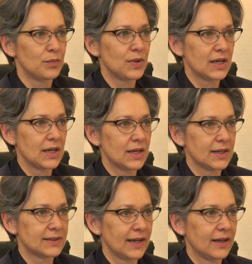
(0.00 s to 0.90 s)

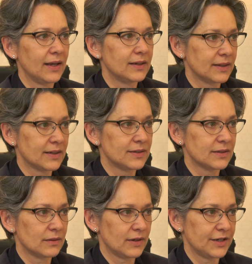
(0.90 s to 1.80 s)
be taking into
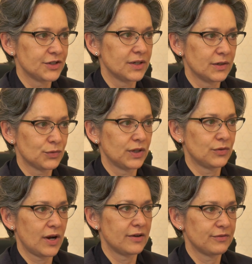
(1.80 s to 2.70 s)
consideration as we
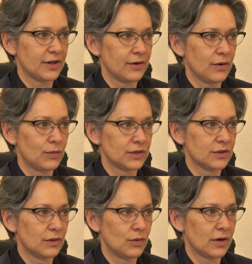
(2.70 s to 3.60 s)
try to figure out what's
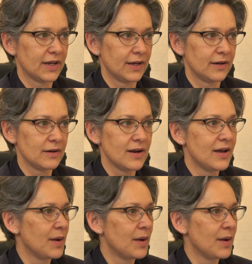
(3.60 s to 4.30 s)
going to work here.